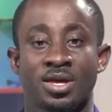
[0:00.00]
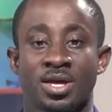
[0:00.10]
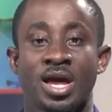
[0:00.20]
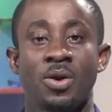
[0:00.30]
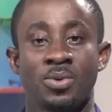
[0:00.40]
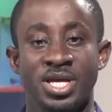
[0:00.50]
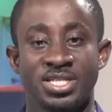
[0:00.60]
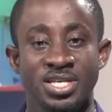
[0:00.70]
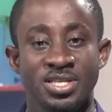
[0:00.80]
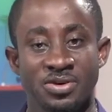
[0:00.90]

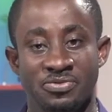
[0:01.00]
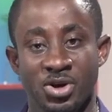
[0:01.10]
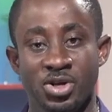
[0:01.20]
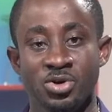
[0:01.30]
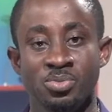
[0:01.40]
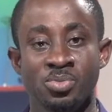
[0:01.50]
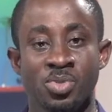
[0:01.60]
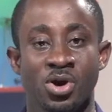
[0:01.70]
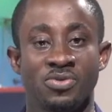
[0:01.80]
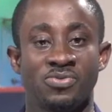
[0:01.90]
Calculating the volume
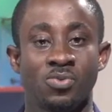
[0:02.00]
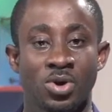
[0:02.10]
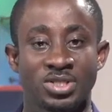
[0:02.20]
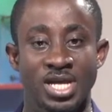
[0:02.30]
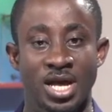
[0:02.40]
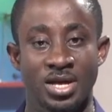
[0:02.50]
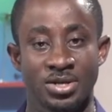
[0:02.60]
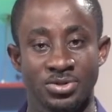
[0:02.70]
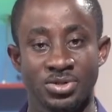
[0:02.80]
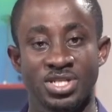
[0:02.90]
of water
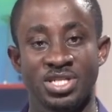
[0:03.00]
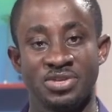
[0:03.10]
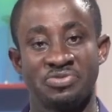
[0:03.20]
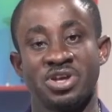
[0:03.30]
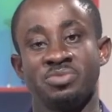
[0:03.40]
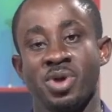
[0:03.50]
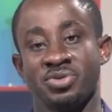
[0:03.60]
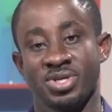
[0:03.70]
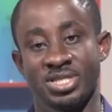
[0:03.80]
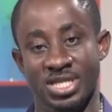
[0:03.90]
using different
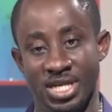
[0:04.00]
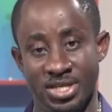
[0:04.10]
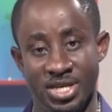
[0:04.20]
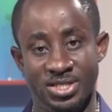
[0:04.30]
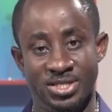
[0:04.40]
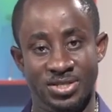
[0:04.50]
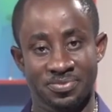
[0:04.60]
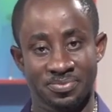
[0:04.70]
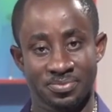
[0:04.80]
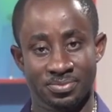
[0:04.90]
measuring cylinders,
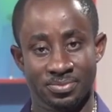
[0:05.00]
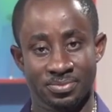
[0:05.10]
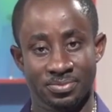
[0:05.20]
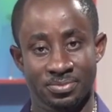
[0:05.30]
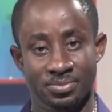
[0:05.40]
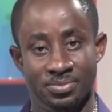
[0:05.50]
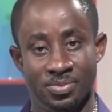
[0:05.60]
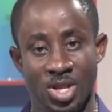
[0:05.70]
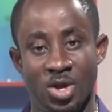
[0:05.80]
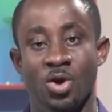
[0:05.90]

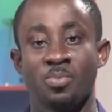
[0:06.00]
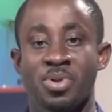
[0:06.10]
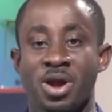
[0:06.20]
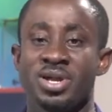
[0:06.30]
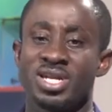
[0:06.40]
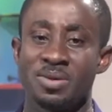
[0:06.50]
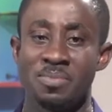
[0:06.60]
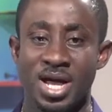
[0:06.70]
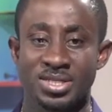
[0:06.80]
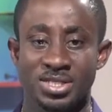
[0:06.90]
comparing the
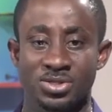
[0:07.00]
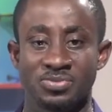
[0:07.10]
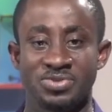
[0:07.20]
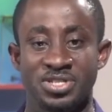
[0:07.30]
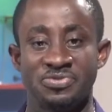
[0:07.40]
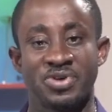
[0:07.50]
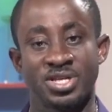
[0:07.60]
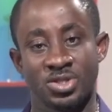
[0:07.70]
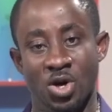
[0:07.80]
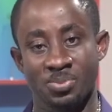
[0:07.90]
masses of
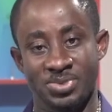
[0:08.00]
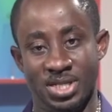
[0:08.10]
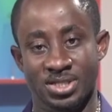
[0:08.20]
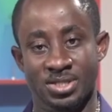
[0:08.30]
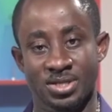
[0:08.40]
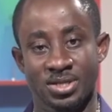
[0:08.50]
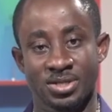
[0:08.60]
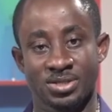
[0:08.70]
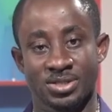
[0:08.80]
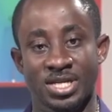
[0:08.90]
different objects
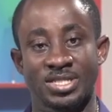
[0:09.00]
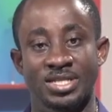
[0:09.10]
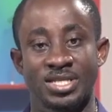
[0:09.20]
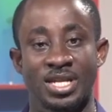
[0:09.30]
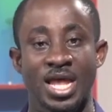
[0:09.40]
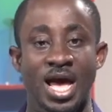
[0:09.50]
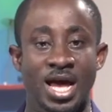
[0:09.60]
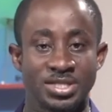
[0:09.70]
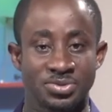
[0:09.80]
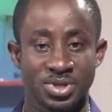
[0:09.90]
such as a
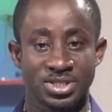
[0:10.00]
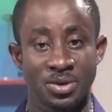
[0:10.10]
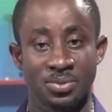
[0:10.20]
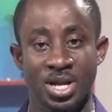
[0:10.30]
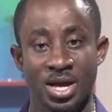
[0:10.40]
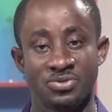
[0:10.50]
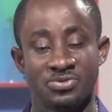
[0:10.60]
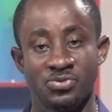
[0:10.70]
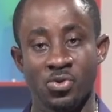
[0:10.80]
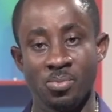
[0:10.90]
large rectangular
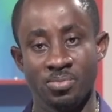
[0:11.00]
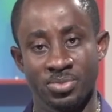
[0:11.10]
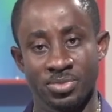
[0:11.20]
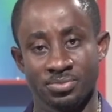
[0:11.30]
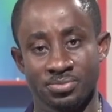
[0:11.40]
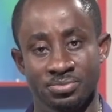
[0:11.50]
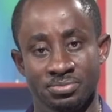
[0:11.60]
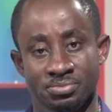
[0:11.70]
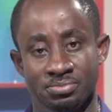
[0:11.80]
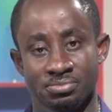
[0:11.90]
foam,
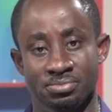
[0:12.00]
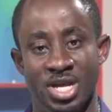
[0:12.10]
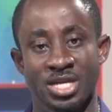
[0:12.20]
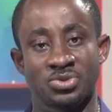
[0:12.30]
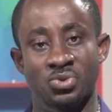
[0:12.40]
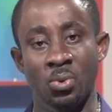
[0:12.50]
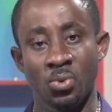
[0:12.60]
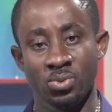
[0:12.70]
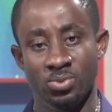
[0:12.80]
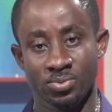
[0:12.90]
a
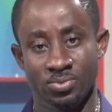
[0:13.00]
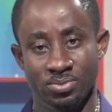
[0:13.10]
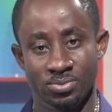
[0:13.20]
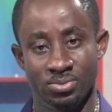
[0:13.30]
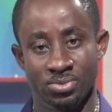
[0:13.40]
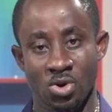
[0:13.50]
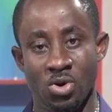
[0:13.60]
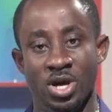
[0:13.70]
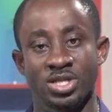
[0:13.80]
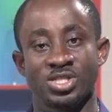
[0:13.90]
stone,
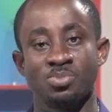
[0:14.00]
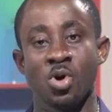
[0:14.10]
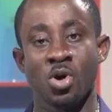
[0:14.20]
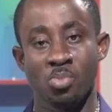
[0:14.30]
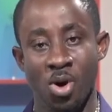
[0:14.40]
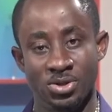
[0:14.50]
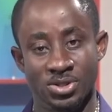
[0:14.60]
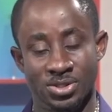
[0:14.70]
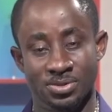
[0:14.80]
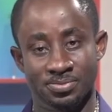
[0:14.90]
or a small
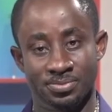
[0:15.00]
box.